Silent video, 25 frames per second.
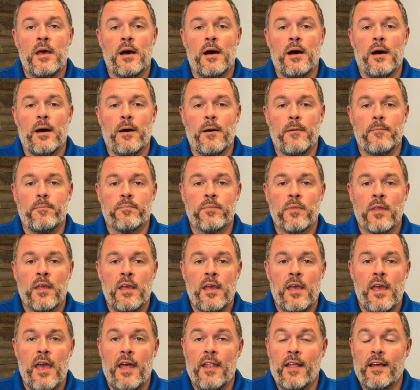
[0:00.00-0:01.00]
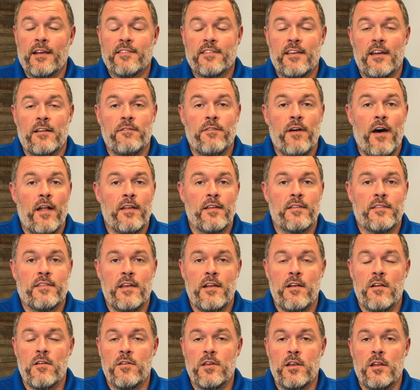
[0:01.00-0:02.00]
And like I said,
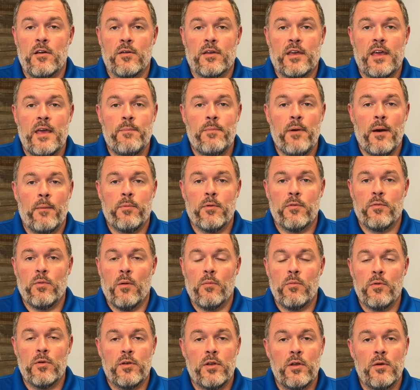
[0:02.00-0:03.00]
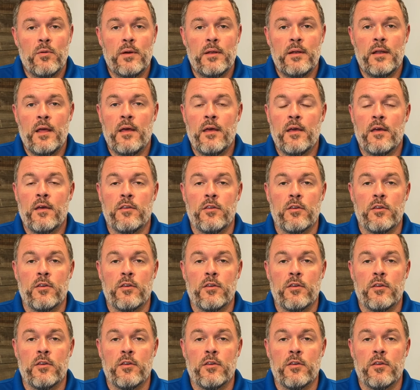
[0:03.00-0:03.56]
volunteer, you know, keep up with what we're doing.